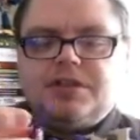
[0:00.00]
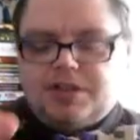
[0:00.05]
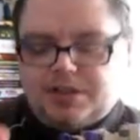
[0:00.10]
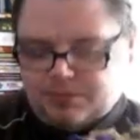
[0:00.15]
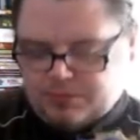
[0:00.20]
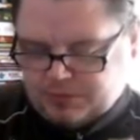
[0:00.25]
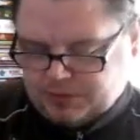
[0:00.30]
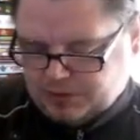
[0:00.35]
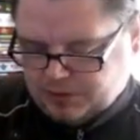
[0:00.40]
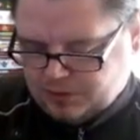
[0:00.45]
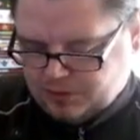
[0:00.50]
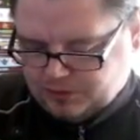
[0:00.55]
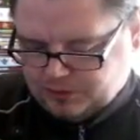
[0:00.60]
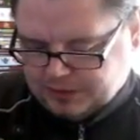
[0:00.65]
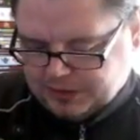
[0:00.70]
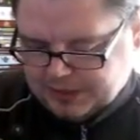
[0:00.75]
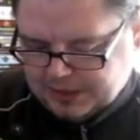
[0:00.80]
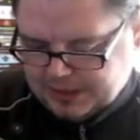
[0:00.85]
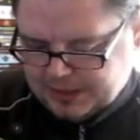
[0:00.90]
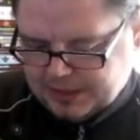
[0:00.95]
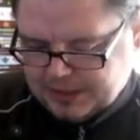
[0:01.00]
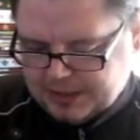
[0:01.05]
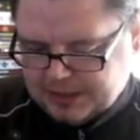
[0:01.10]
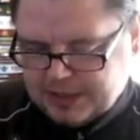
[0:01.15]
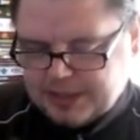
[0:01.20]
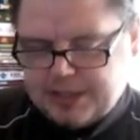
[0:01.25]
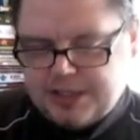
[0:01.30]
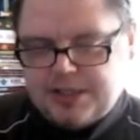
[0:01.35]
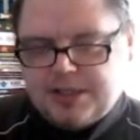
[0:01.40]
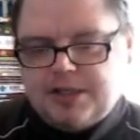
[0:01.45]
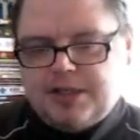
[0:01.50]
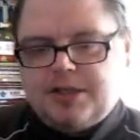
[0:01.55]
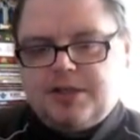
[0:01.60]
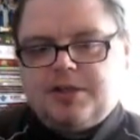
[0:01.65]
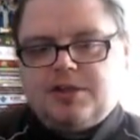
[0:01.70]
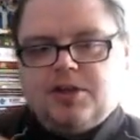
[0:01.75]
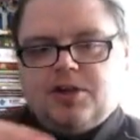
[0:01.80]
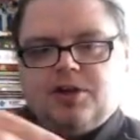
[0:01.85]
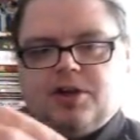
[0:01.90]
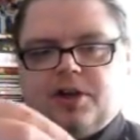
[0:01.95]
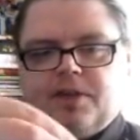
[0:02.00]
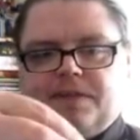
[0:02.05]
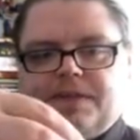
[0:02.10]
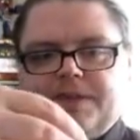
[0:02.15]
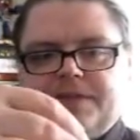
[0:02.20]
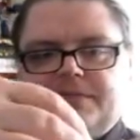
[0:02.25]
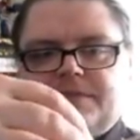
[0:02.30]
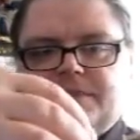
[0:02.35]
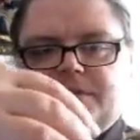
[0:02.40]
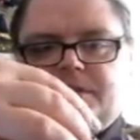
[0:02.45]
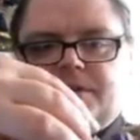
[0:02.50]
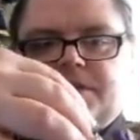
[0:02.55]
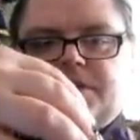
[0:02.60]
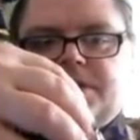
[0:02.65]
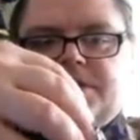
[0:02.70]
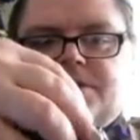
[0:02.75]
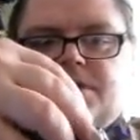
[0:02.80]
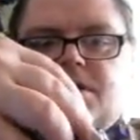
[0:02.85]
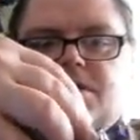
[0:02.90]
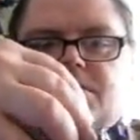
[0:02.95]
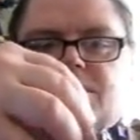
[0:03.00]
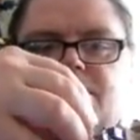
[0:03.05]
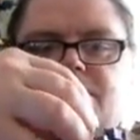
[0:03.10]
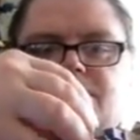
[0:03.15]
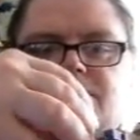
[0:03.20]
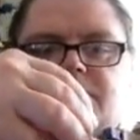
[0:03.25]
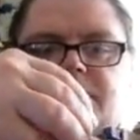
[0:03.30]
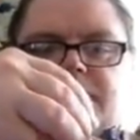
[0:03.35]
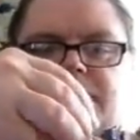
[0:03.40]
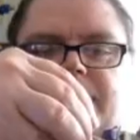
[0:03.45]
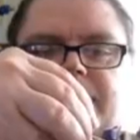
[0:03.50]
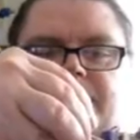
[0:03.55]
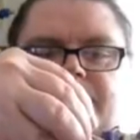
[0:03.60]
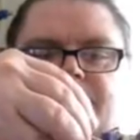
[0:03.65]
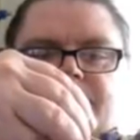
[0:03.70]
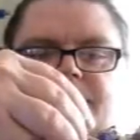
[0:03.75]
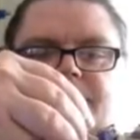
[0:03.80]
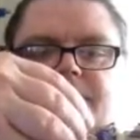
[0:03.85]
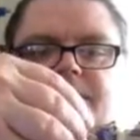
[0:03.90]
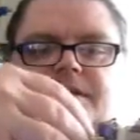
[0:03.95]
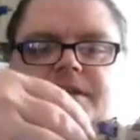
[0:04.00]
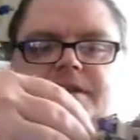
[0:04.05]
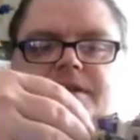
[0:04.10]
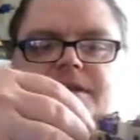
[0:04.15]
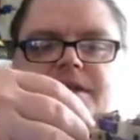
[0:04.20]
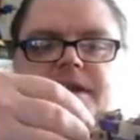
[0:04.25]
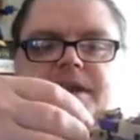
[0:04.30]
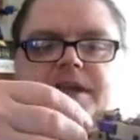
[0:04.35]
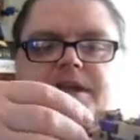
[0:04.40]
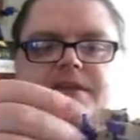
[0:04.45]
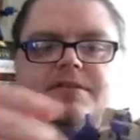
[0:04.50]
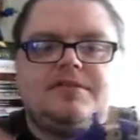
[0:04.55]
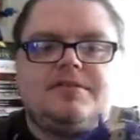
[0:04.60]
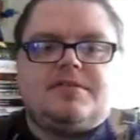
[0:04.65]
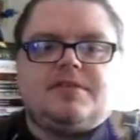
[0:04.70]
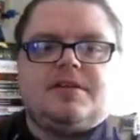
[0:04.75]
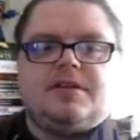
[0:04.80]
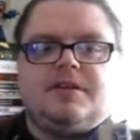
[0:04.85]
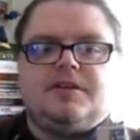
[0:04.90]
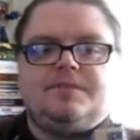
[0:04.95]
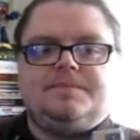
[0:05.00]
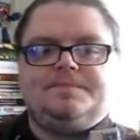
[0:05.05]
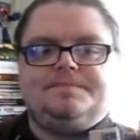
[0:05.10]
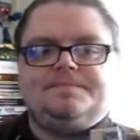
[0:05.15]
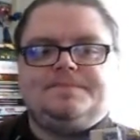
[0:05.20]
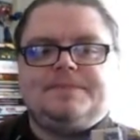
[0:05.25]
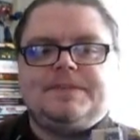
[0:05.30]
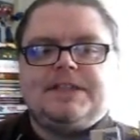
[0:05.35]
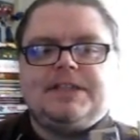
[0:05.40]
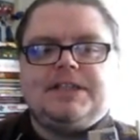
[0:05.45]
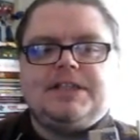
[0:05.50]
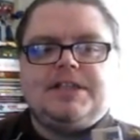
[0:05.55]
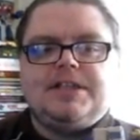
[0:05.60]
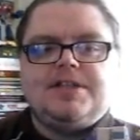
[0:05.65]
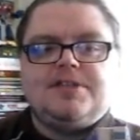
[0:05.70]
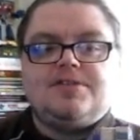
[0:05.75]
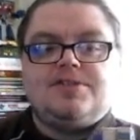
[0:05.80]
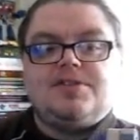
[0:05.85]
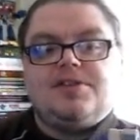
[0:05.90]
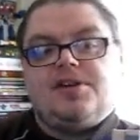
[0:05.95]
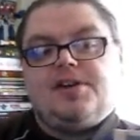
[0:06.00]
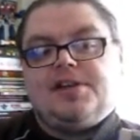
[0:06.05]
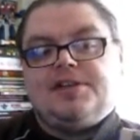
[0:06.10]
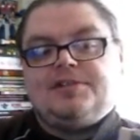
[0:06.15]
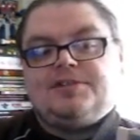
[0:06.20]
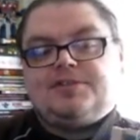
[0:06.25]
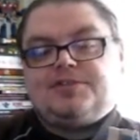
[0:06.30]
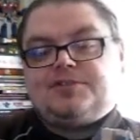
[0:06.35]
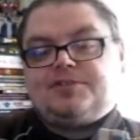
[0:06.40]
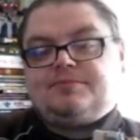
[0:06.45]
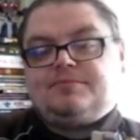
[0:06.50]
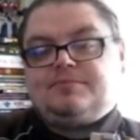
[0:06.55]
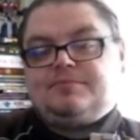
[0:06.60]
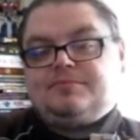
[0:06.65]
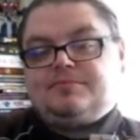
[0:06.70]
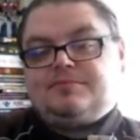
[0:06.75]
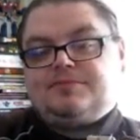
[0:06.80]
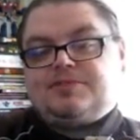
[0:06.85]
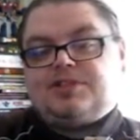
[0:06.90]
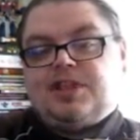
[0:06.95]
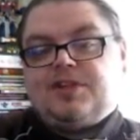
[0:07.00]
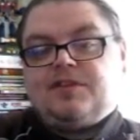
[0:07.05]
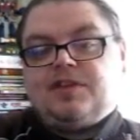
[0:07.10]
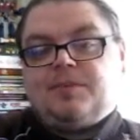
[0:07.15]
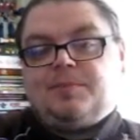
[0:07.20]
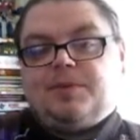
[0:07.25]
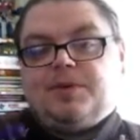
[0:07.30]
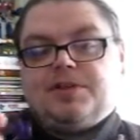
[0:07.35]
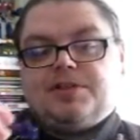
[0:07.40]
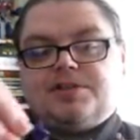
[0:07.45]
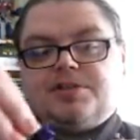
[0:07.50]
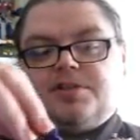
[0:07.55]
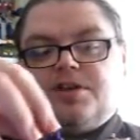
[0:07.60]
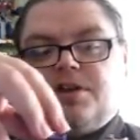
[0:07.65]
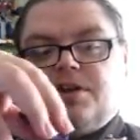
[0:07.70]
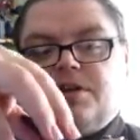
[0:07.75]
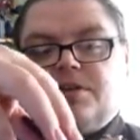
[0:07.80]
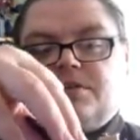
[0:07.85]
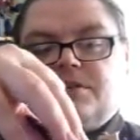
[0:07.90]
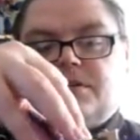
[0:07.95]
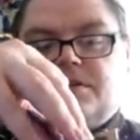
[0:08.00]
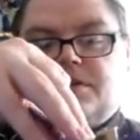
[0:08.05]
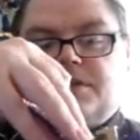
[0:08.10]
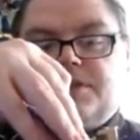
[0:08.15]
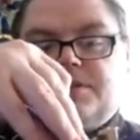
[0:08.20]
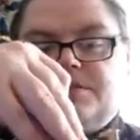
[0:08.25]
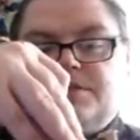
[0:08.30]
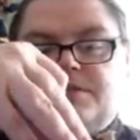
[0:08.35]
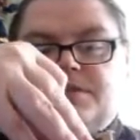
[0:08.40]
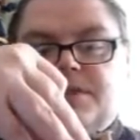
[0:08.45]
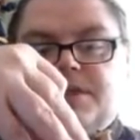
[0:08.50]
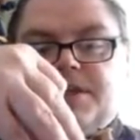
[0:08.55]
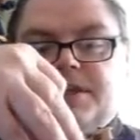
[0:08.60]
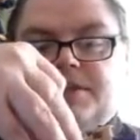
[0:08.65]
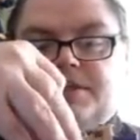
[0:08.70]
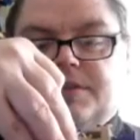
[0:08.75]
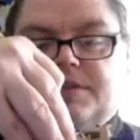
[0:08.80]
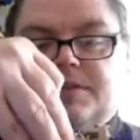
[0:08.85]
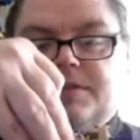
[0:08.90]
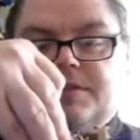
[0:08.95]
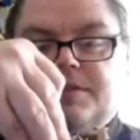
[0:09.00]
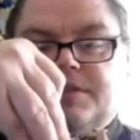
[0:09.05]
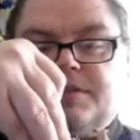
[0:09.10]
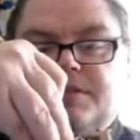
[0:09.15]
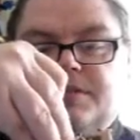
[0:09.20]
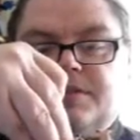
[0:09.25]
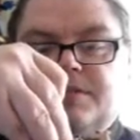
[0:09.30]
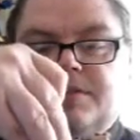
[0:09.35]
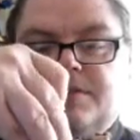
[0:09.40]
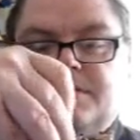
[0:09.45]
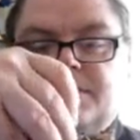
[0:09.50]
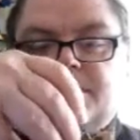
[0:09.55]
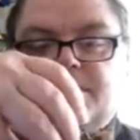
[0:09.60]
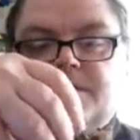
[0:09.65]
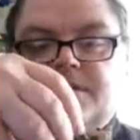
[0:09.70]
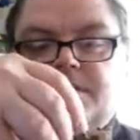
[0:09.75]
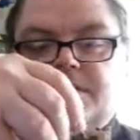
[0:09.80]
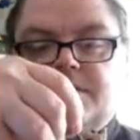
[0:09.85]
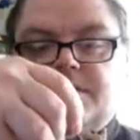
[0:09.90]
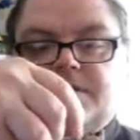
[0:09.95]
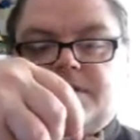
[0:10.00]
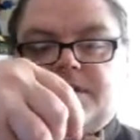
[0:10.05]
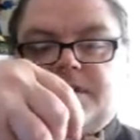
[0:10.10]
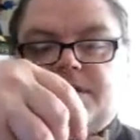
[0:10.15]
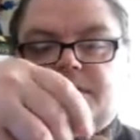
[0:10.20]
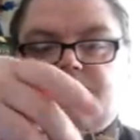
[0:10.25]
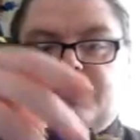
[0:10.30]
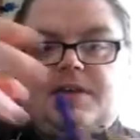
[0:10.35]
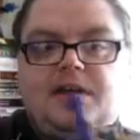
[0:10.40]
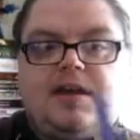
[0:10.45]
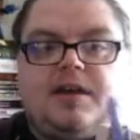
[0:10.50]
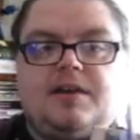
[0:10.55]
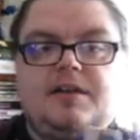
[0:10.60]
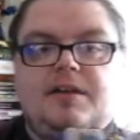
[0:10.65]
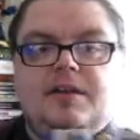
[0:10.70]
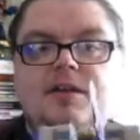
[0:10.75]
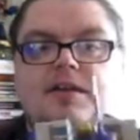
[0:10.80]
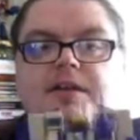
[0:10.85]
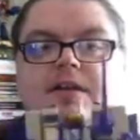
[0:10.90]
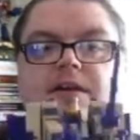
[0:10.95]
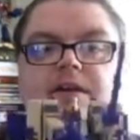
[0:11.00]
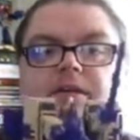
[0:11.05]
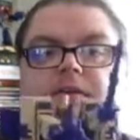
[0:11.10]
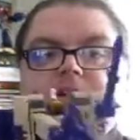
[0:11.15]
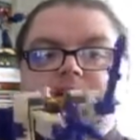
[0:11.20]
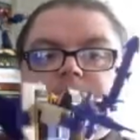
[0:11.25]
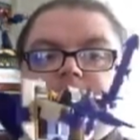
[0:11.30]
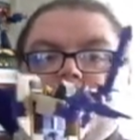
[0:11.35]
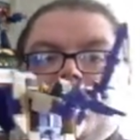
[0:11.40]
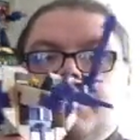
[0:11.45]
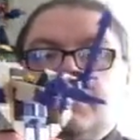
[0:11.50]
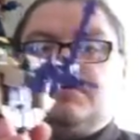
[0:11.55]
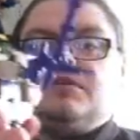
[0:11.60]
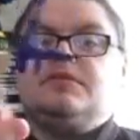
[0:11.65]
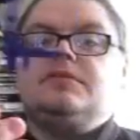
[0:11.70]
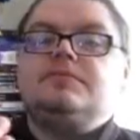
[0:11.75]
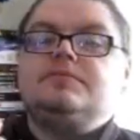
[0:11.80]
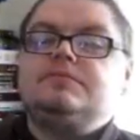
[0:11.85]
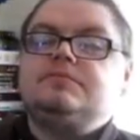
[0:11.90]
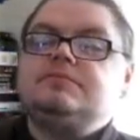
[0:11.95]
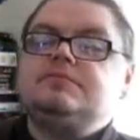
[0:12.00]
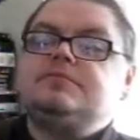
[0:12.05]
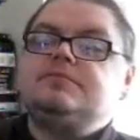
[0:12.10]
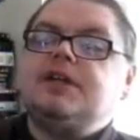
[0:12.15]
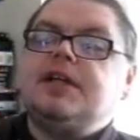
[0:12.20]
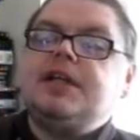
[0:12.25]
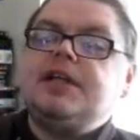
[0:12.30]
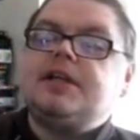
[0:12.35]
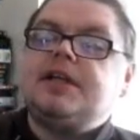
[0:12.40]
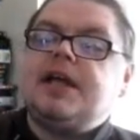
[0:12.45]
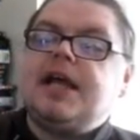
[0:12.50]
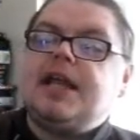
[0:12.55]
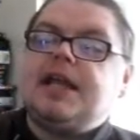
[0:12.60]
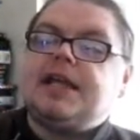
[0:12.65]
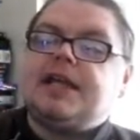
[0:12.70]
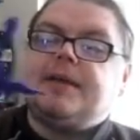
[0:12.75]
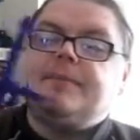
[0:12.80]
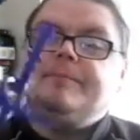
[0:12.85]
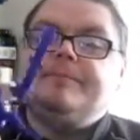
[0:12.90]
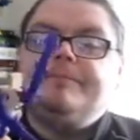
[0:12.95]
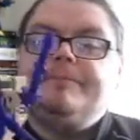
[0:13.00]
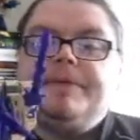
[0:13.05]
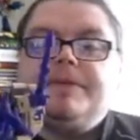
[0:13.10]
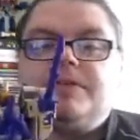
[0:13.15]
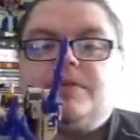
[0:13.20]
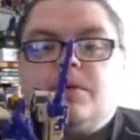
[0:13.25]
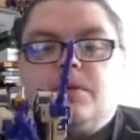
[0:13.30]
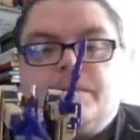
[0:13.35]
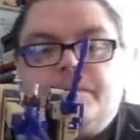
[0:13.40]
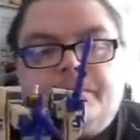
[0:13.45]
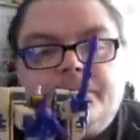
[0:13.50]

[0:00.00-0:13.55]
will only go on his right hand, like so. So you've got to put his sword on his other hand, like that, which is pretty cool. Really, I like him. He's cool.